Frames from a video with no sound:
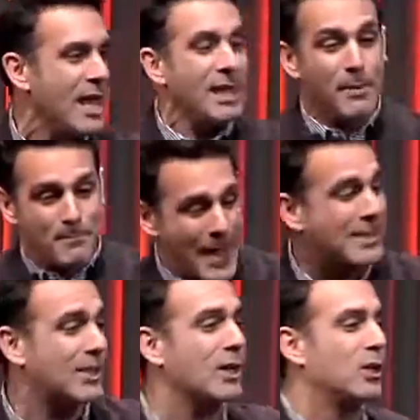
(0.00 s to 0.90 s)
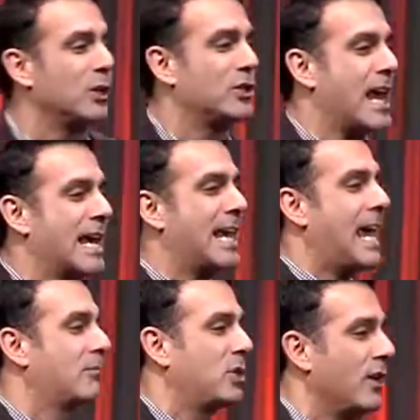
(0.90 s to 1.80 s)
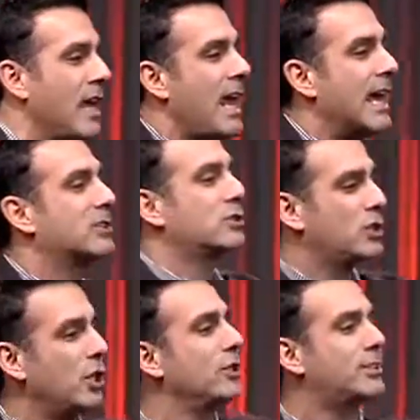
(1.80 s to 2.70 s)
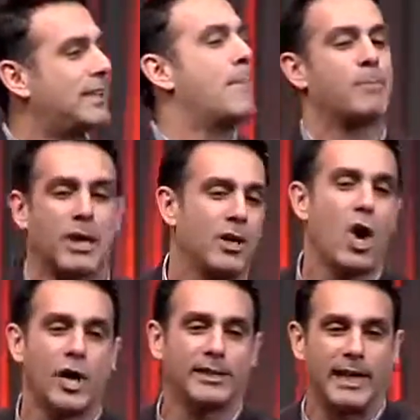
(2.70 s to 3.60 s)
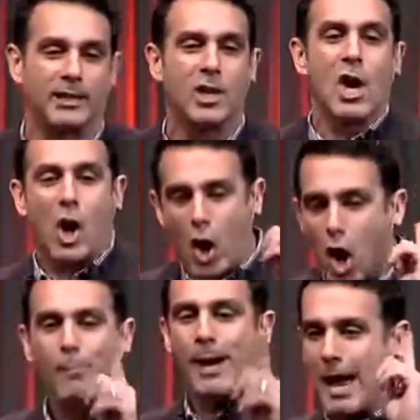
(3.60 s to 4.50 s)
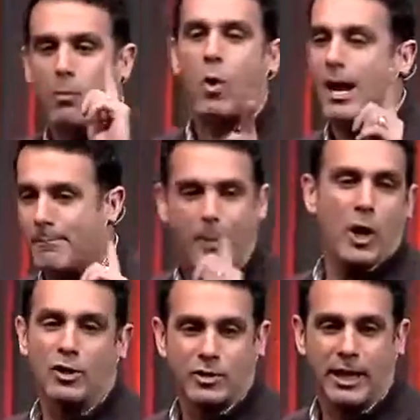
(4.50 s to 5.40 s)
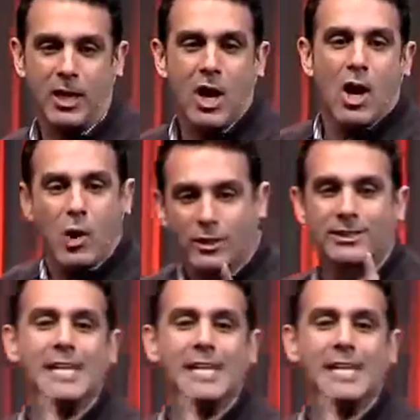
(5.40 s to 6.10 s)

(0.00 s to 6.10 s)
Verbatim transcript: The best conclusion I came to is two separate anointings, all by one person whose